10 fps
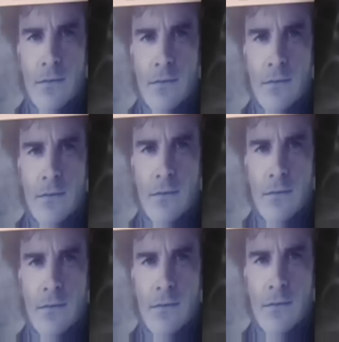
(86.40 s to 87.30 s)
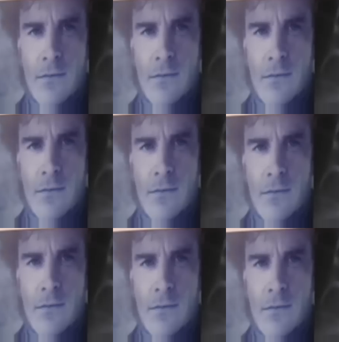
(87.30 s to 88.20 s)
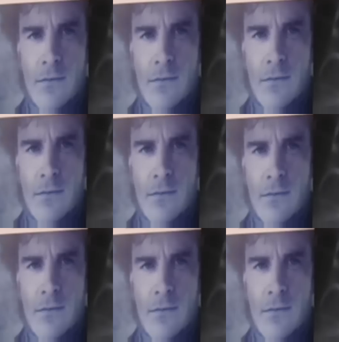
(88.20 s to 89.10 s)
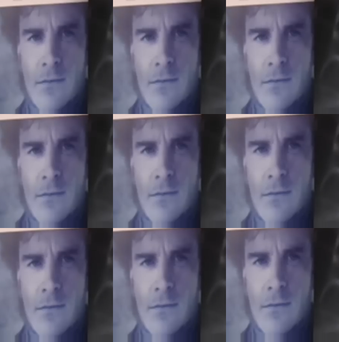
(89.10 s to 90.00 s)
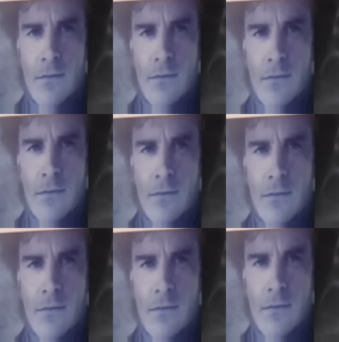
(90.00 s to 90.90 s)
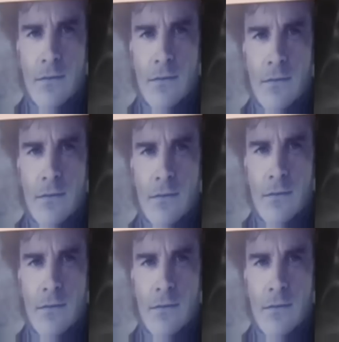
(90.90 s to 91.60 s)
(silent)